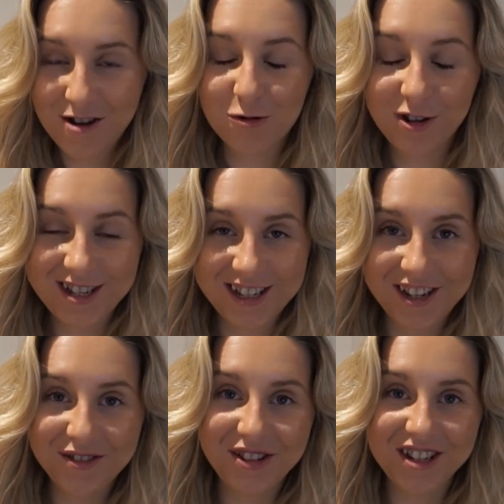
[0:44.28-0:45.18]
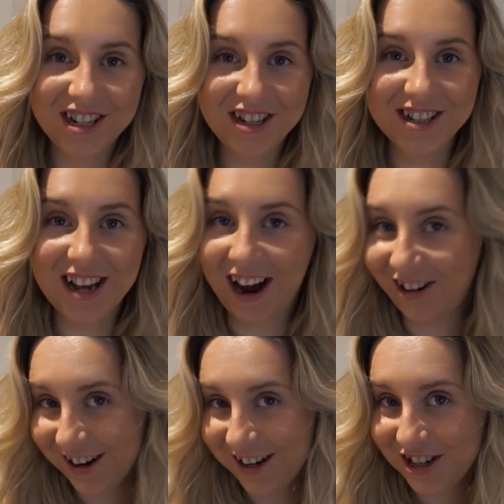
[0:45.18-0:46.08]
We'll see if it turns
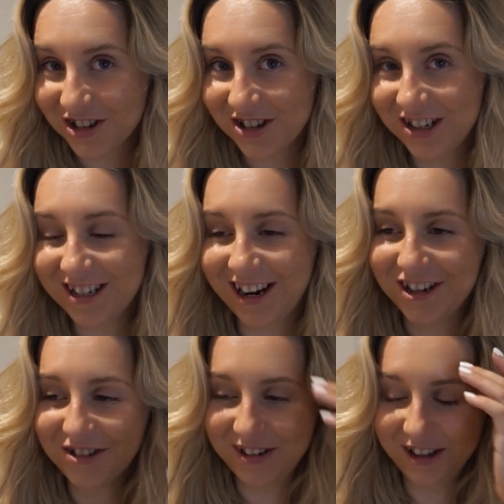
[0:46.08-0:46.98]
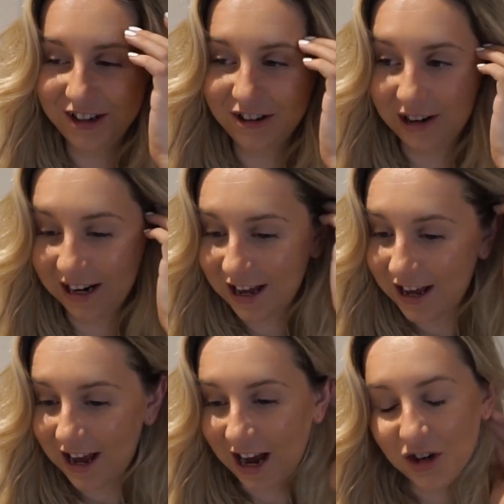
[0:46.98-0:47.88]
out any good. I don't really know.
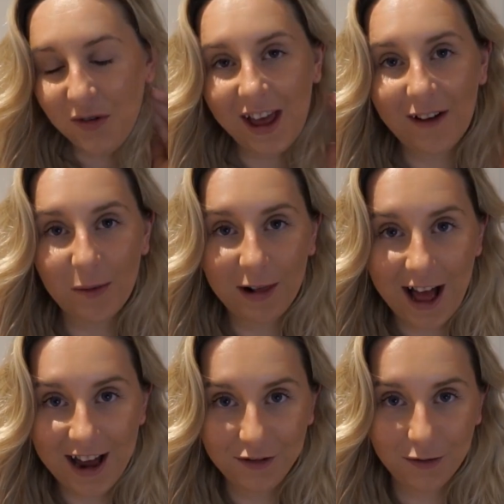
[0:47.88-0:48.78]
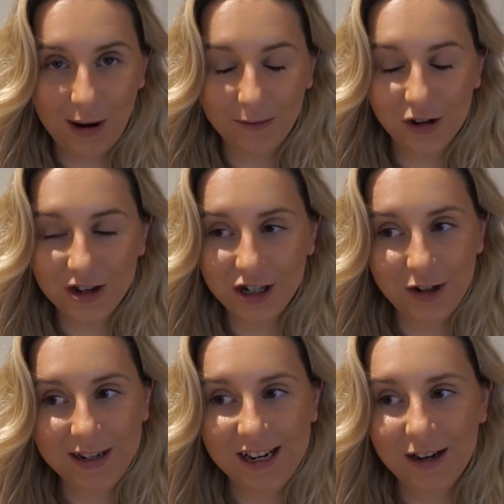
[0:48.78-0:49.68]
I don't really have a plan of what I'm going to
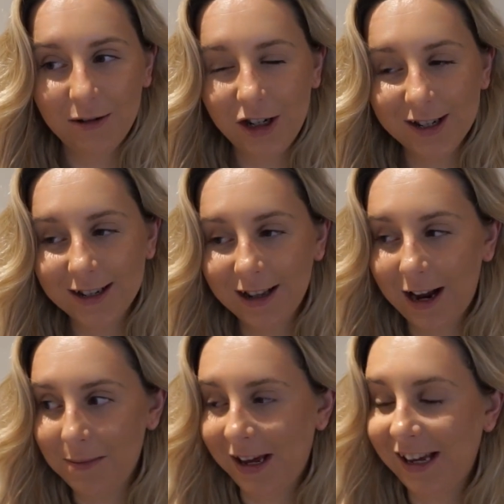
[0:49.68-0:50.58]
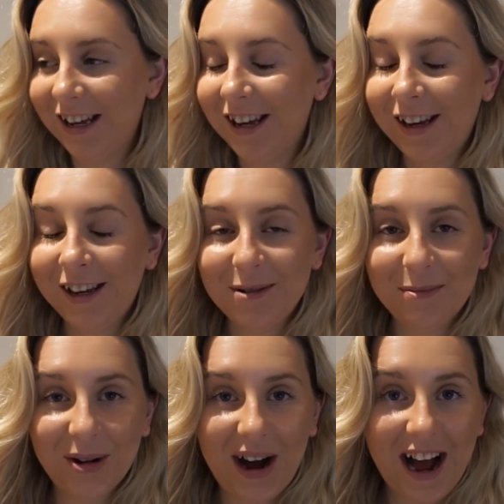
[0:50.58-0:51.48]
do in here, which isn't like me.
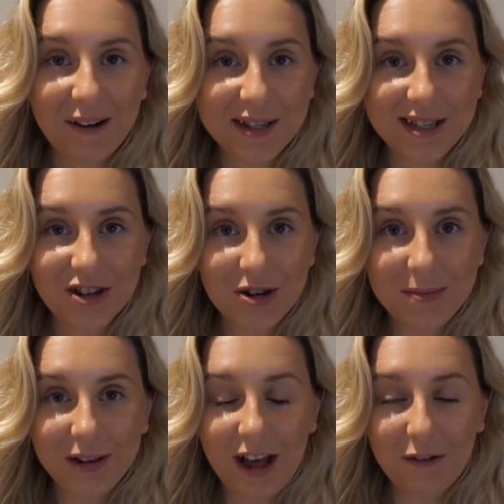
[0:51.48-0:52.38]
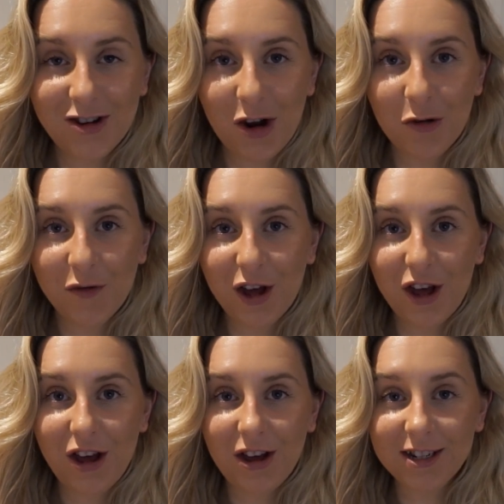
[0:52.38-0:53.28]
But I have some
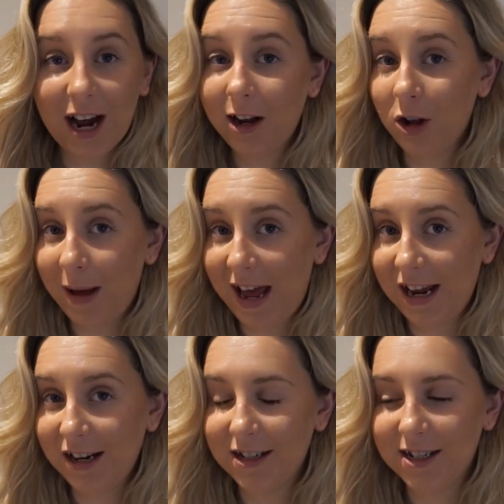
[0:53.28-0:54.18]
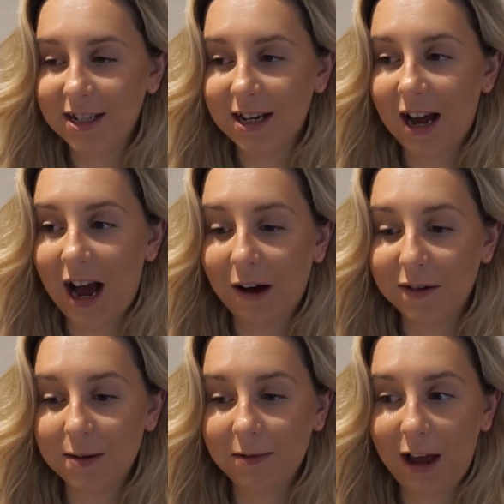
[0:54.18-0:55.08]
leftover tile paint. I have
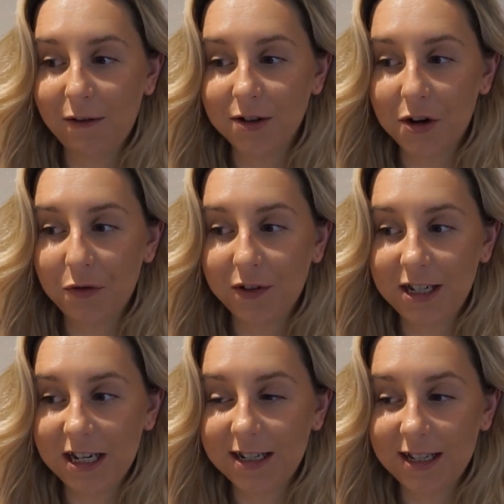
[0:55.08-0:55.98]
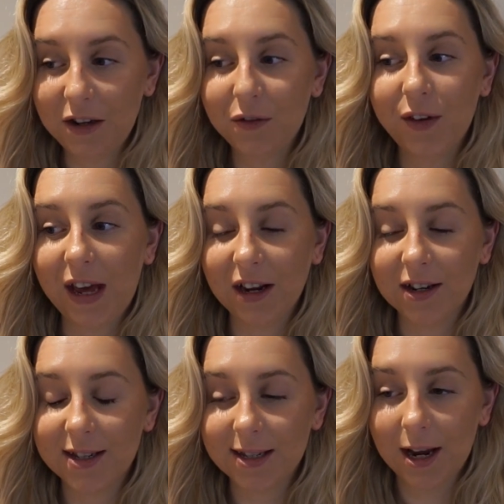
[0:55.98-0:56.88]
some leftover DC
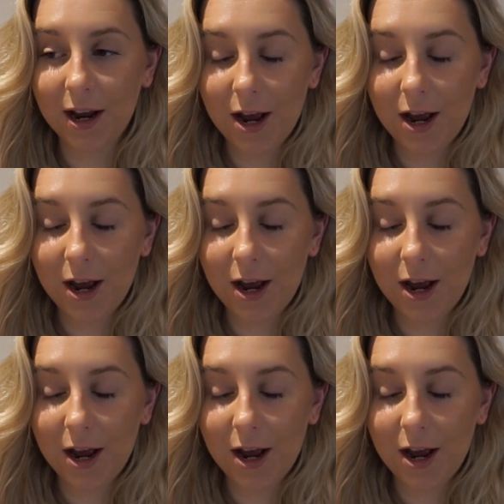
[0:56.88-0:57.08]
Fix